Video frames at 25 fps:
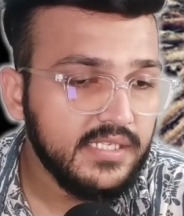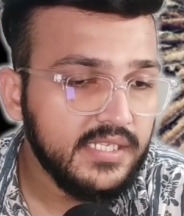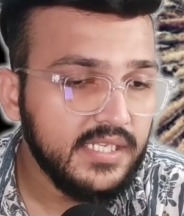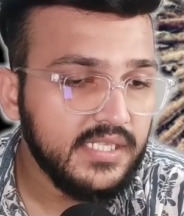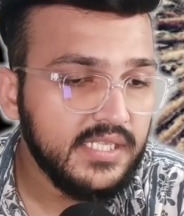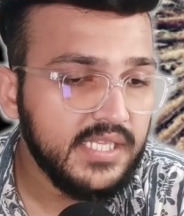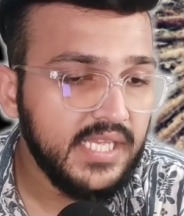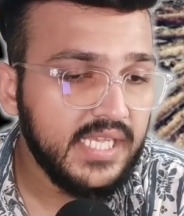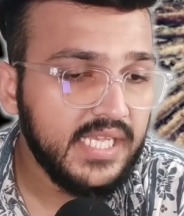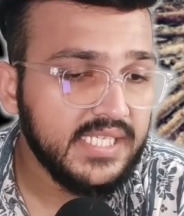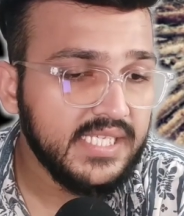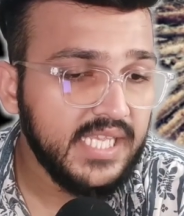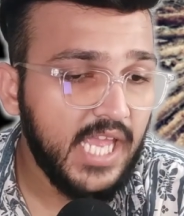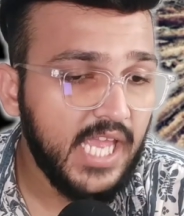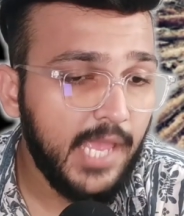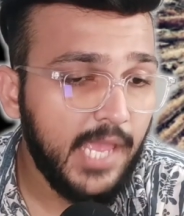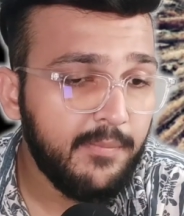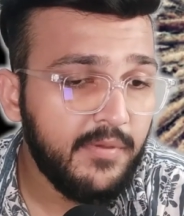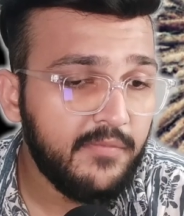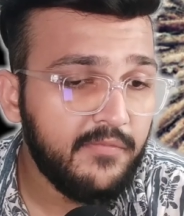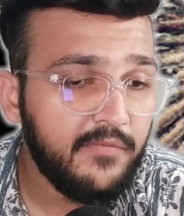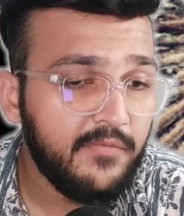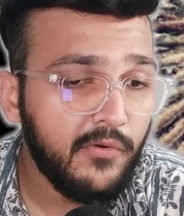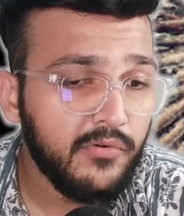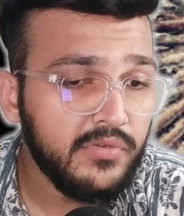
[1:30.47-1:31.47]
Did they
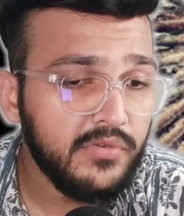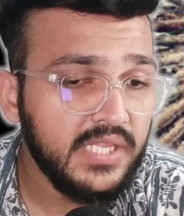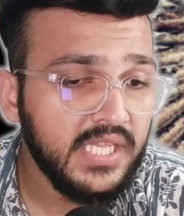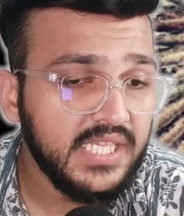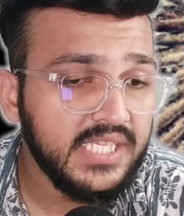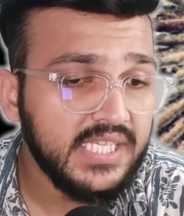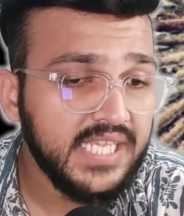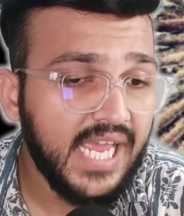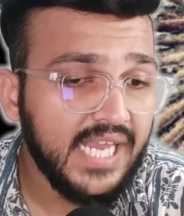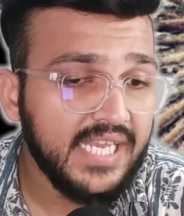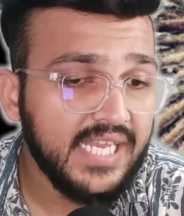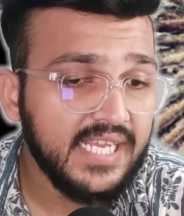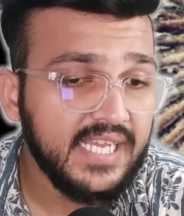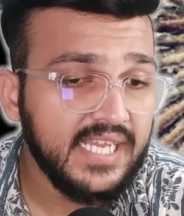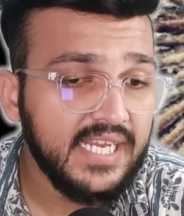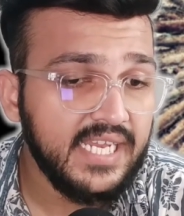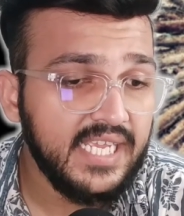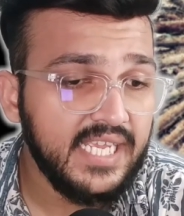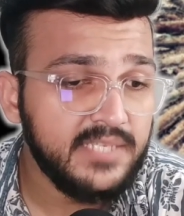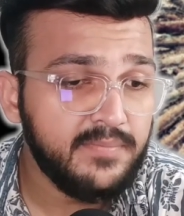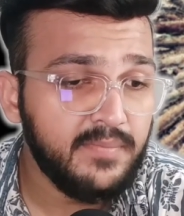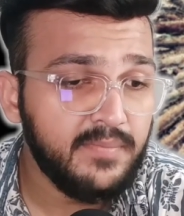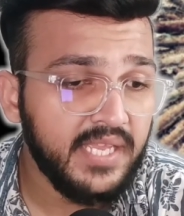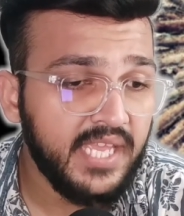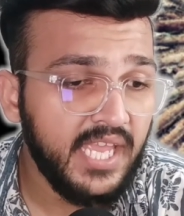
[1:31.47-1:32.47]
escape before these
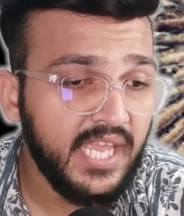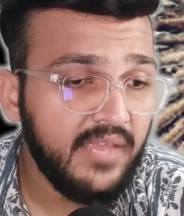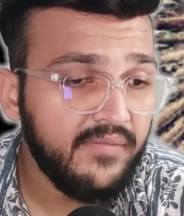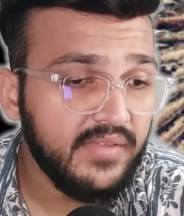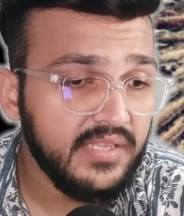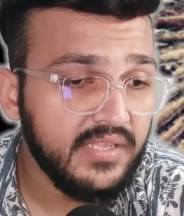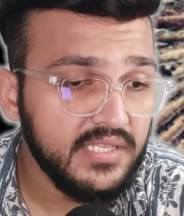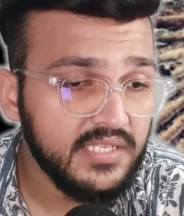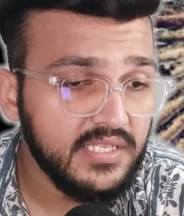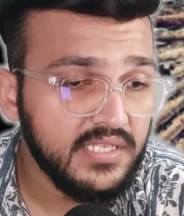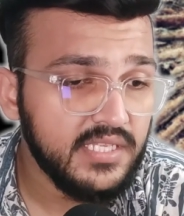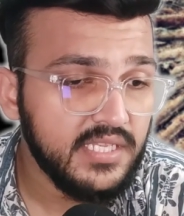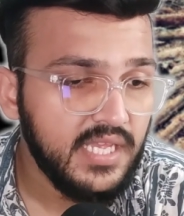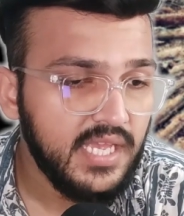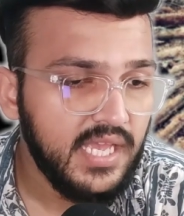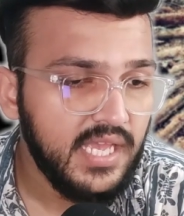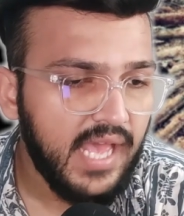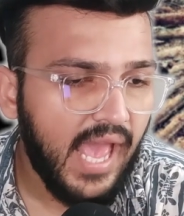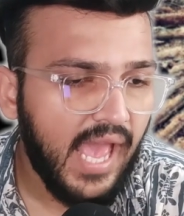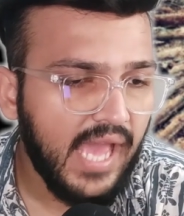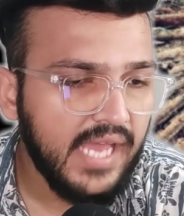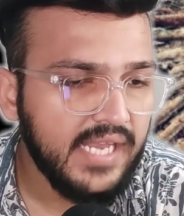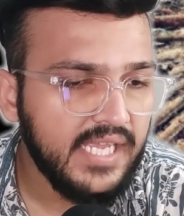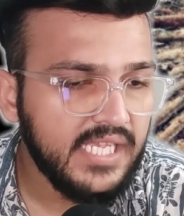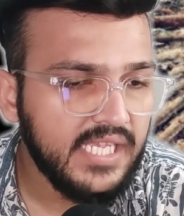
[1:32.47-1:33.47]
cataclysmic events?
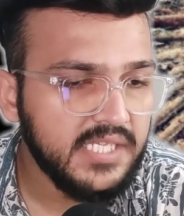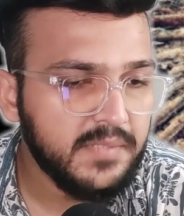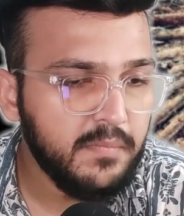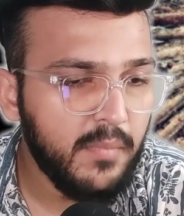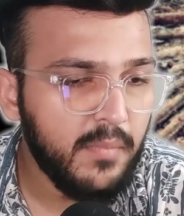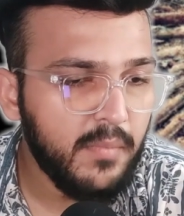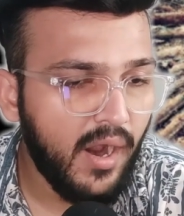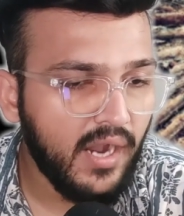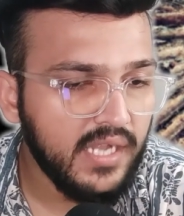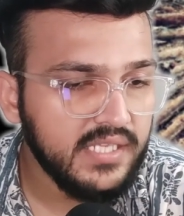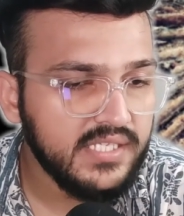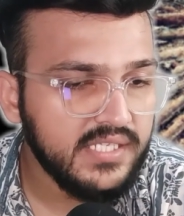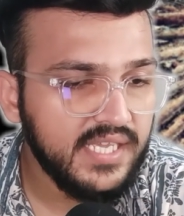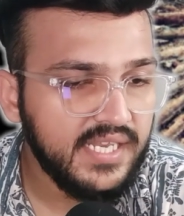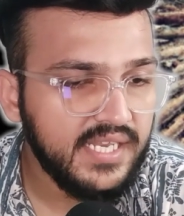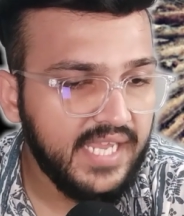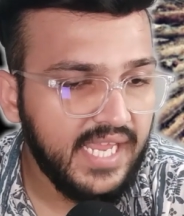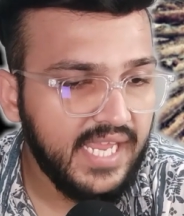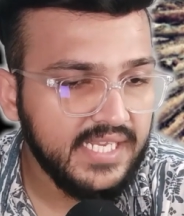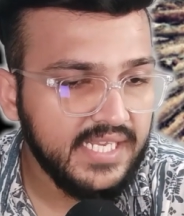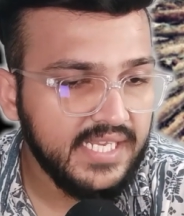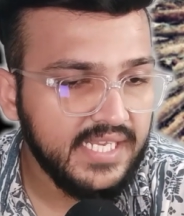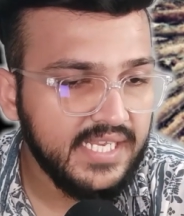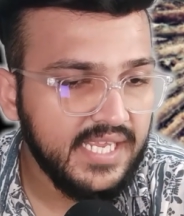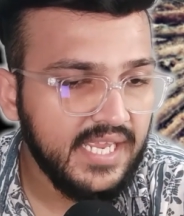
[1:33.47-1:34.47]
And is Mars
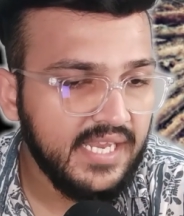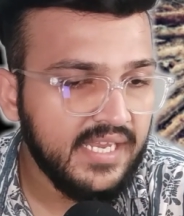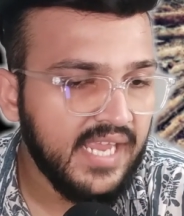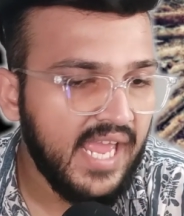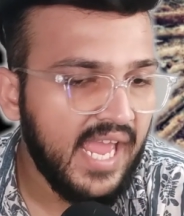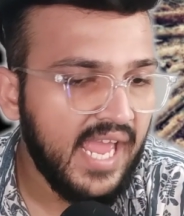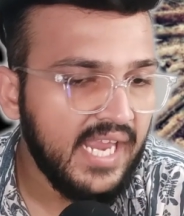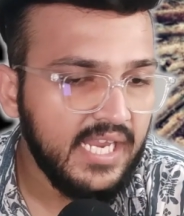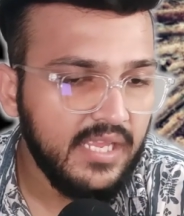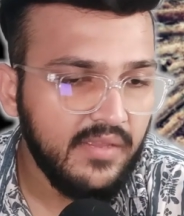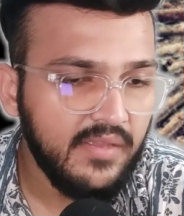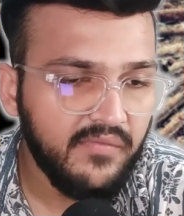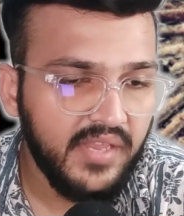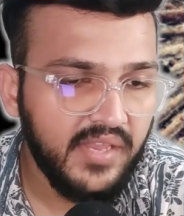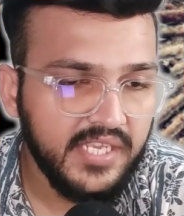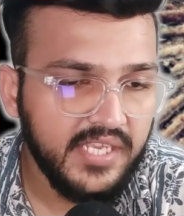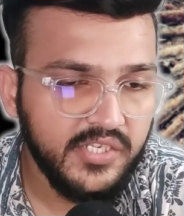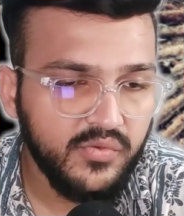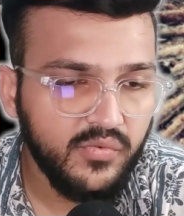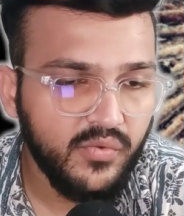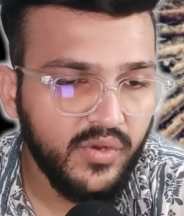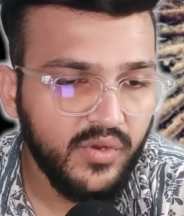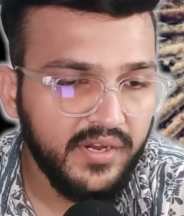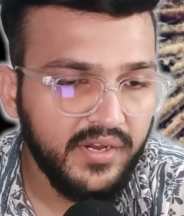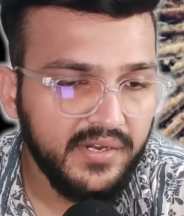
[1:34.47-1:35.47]
connected in any way
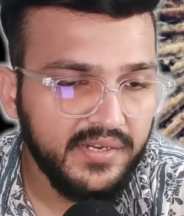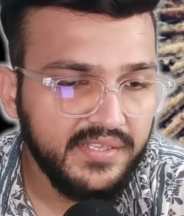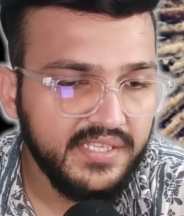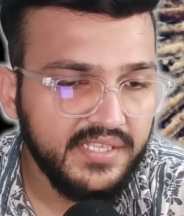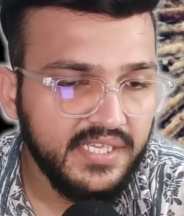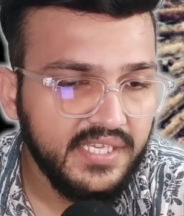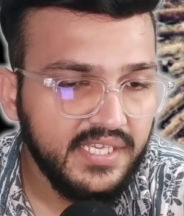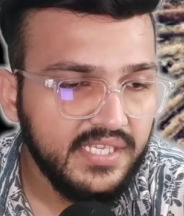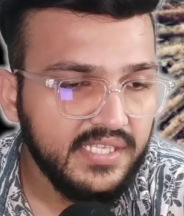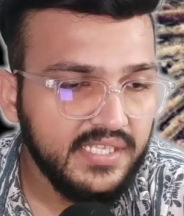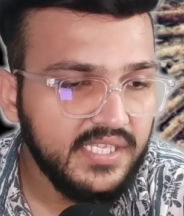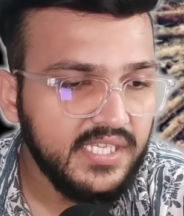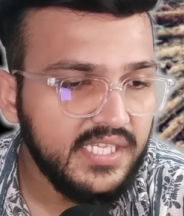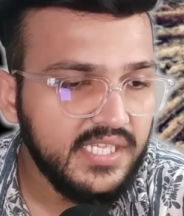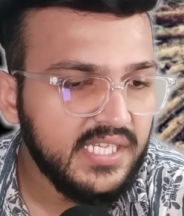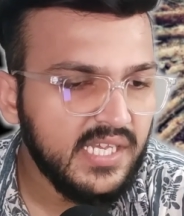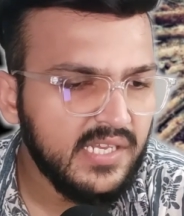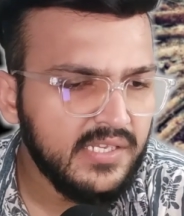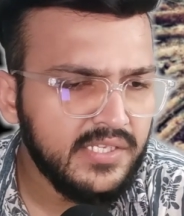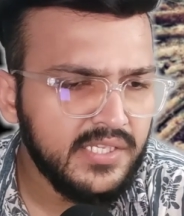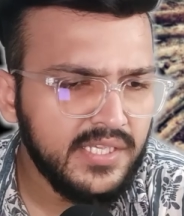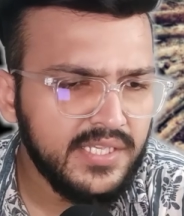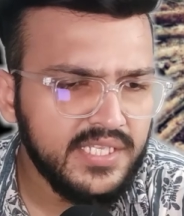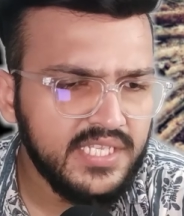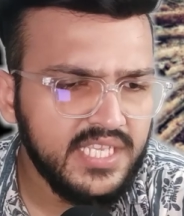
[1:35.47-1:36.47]
to Earth? These
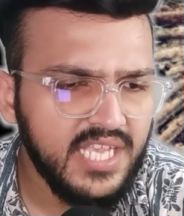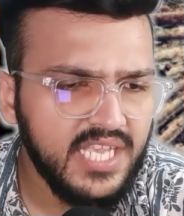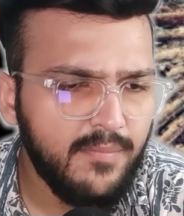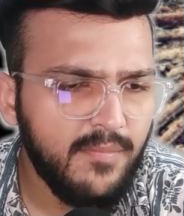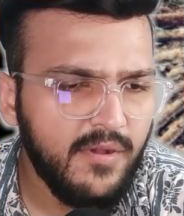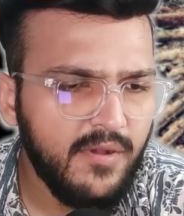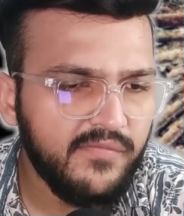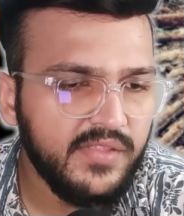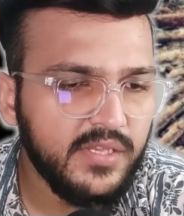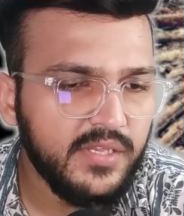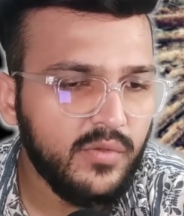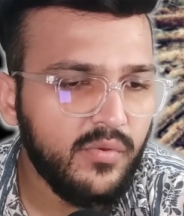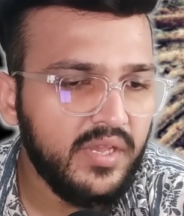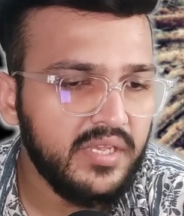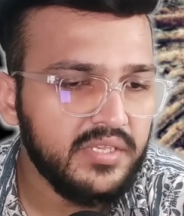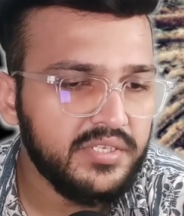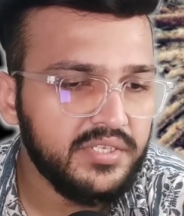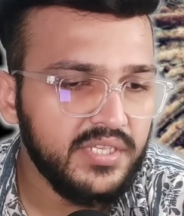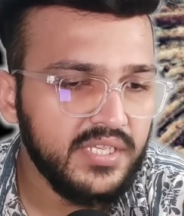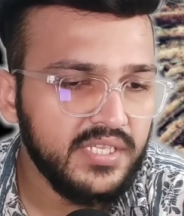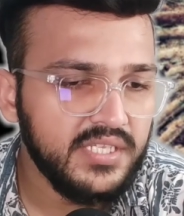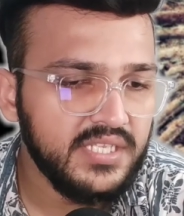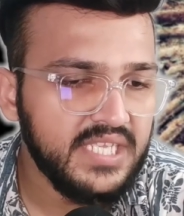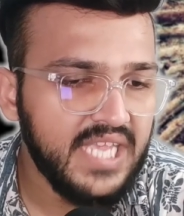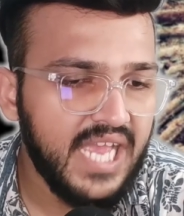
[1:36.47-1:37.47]
are just some of the
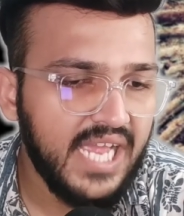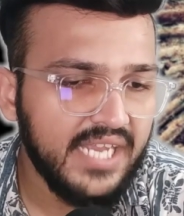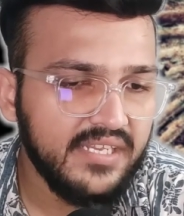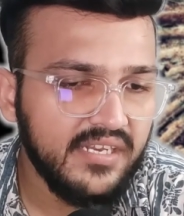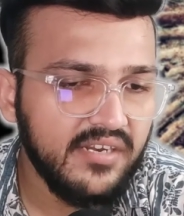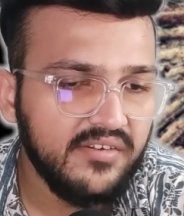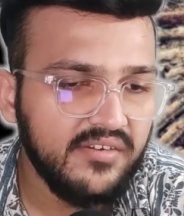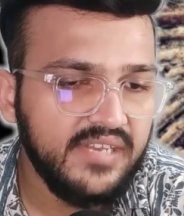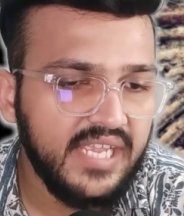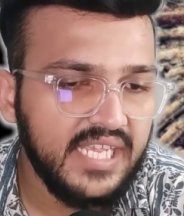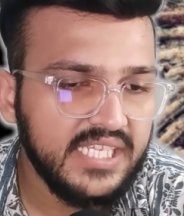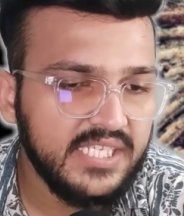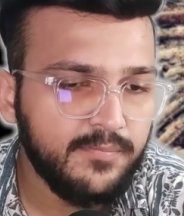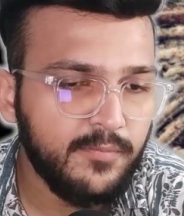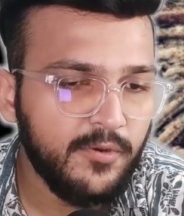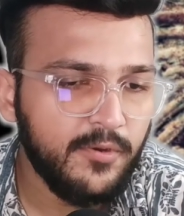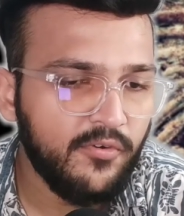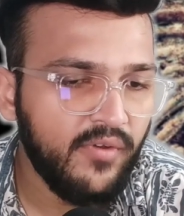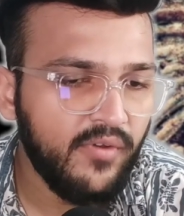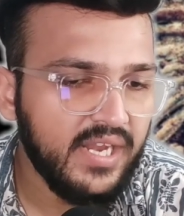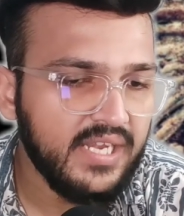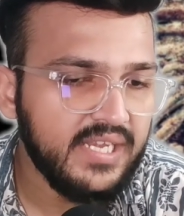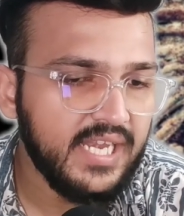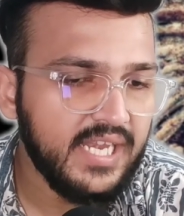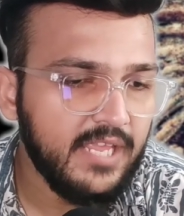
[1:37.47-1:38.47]
questions that are
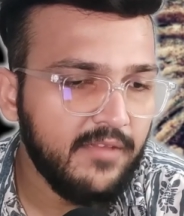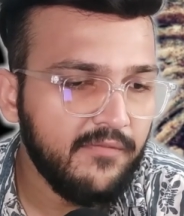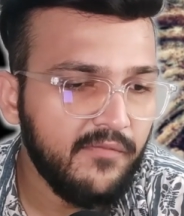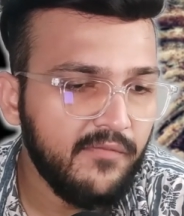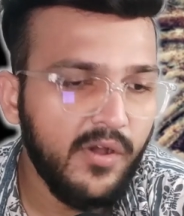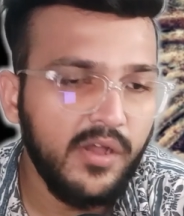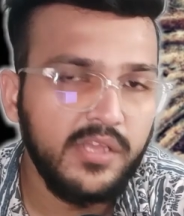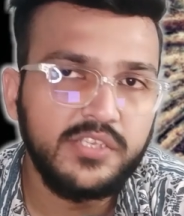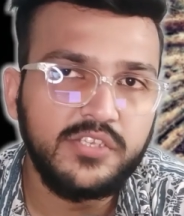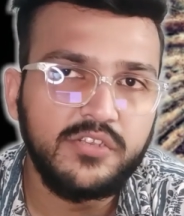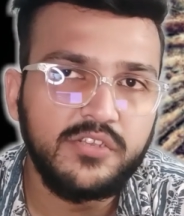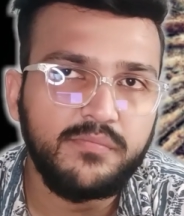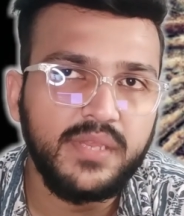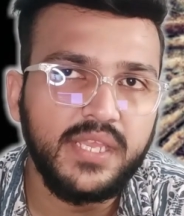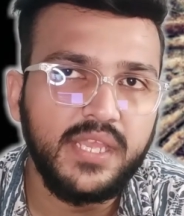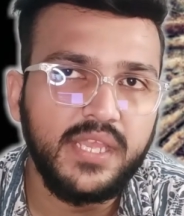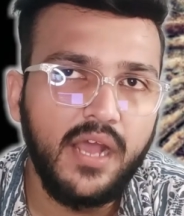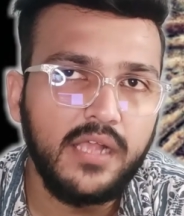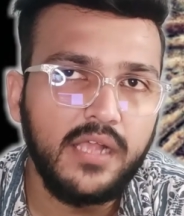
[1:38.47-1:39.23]
desperately want to be